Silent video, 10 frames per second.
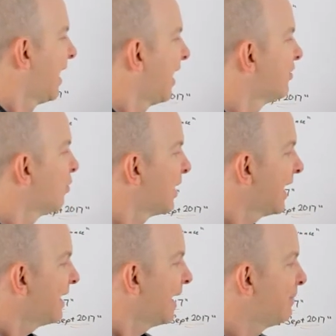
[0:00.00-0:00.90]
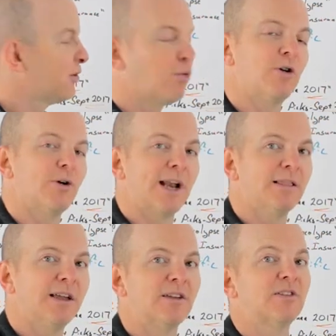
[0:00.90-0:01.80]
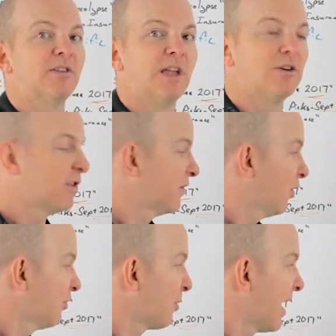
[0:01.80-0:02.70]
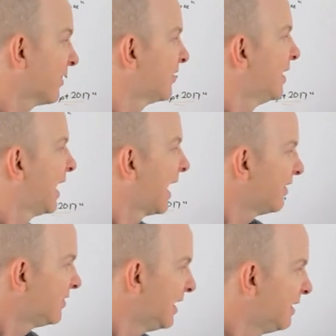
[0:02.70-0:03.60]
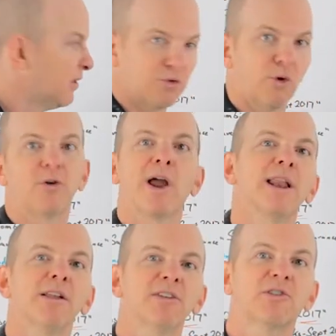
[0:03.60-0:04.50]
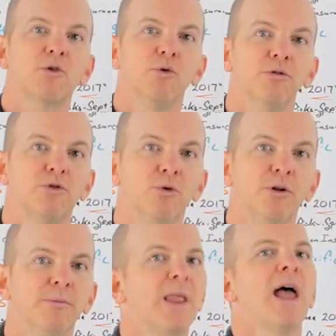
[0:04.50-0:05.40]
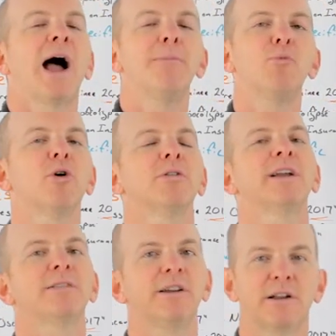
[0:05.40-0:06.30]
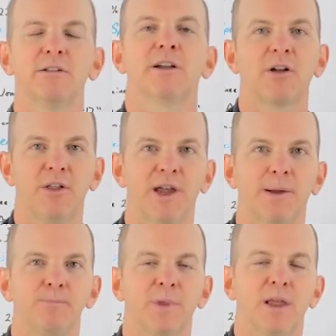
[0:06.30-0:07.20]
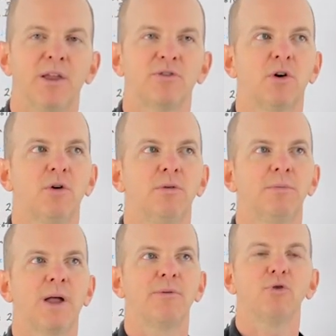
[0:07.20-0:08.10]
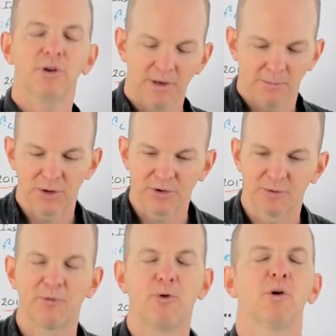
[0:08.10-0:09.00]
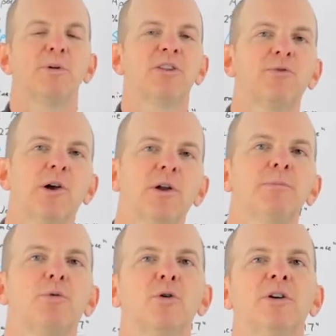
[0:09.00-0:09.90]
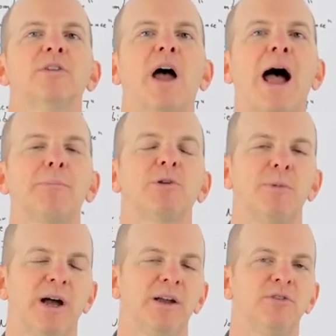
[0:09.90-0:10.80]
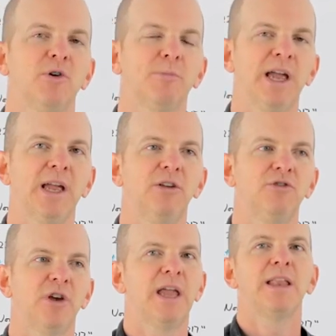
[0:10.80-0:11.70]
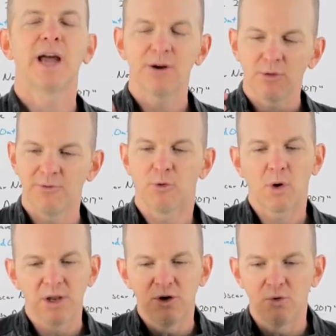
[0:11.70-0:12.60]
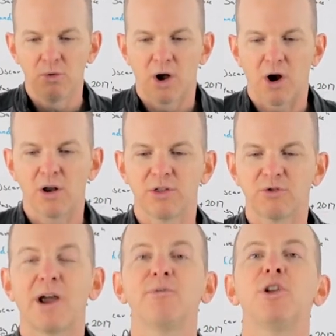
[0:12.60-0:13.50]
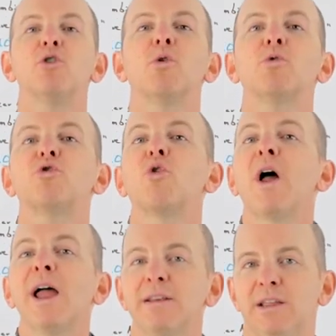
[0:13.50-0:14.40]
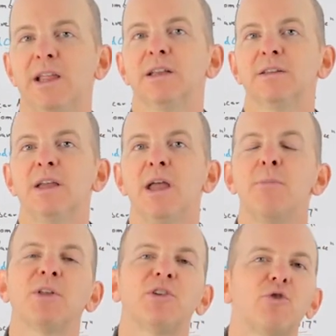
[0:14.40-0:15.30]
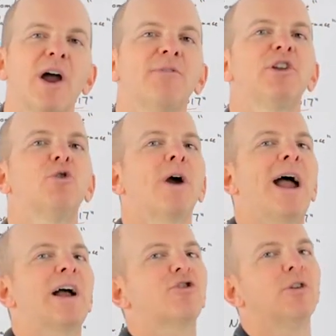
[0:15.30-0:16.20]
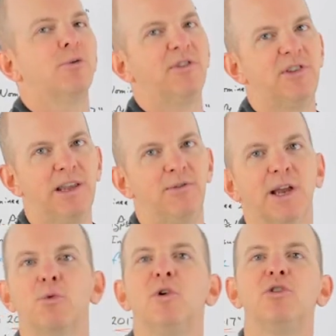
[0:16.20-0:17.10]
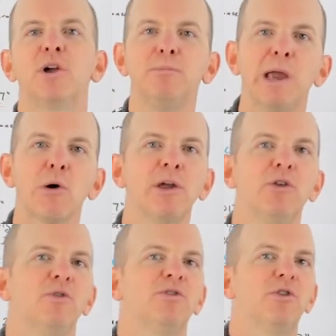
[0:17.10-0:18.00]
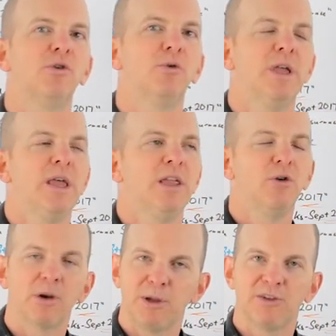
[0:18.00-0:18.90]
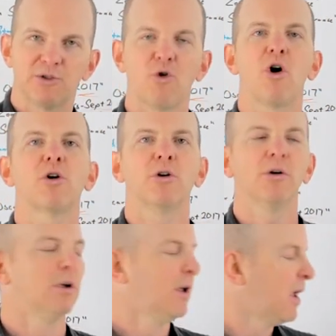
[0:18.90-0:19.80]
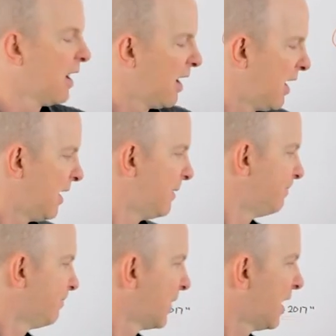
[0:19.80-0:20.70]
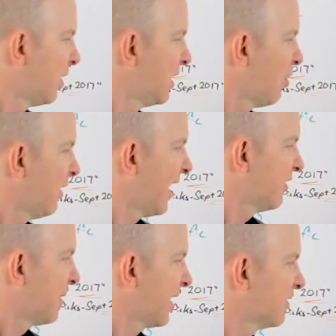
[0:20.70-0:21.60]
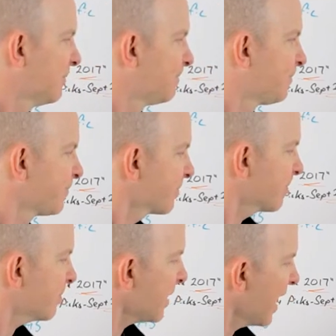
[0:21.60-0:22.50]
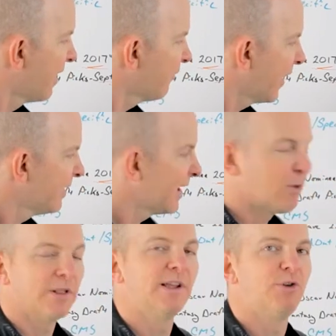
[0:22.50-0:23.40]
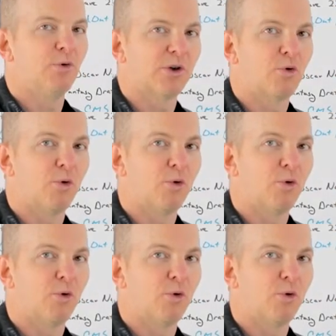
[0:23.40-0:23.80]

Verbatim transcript: And so when I type in Twitter Analytics into the search box and I see the Twitter Analytics tool, I'm more likely to click on that. So I've written about this before, but it's very important to optimize your page, not only for what you the traffic you're trying to get, but the traffic you're actually receiving. And when you can marry those two, you can be stronger um, in, in all aspects. And finally, I want to leave you with a